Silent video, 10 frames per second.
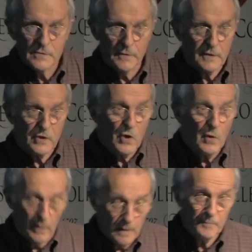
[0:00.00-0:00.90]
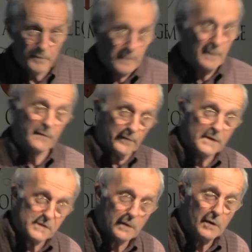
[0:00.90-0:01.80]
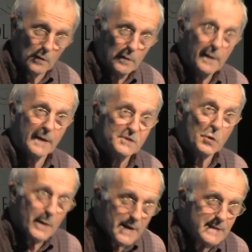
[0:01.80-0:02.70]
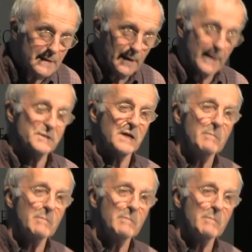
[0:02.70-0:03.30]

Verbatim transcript: So the cure, if there is a cure, is to eat less.